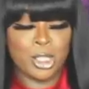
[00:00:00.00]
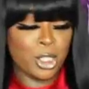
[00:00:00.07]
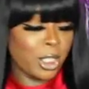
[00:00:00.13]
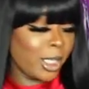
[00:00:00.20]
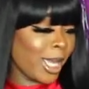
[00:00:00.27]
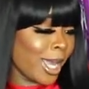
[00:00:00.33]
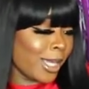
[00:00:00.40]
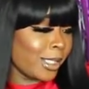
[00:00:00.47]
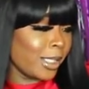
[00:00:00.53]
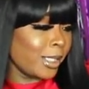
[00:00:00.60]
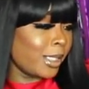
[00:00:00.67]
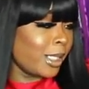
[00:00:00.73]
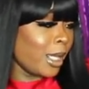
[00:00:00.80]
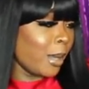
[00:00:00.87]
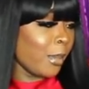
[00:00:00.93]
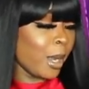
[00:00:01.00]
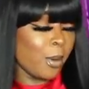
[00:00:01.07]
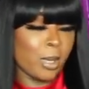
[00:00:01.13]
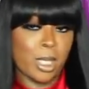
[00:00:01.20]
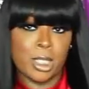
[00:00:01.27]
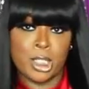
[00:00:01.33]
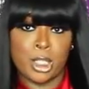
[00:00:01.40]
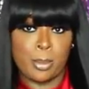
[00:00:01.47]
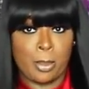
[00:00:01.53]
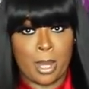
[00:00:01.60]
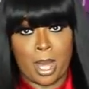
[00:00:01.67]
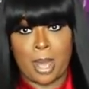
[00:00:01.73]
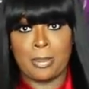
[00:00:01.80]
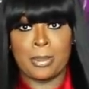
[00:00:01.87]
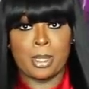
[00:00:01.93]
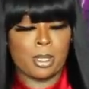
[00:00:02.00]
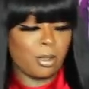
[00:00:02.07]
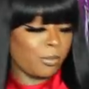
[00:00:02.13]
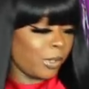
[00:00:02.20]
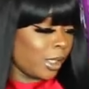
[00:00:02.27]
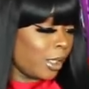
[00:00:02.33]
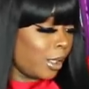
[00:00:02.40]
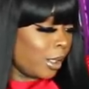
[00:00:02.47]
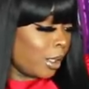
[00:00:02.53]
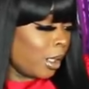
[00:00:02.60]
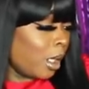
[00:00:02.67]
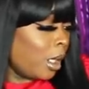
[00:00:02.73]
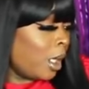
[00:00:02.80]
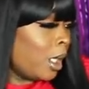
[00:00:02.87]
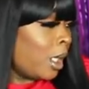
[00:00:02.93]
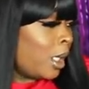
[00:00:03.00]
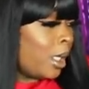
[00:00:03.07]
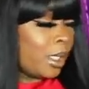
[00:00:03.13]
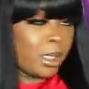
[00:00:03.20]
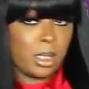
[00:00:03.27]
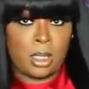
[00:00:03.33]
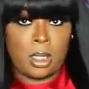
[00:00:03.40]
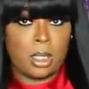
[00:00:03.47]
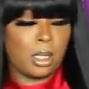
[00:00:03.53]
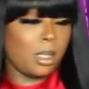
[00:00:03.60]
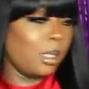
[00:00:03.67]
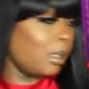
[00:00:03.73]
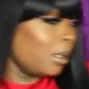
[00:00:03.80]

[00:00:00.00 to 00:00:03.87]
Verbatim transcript: sure you guys can see I'm already show popping over here it's lit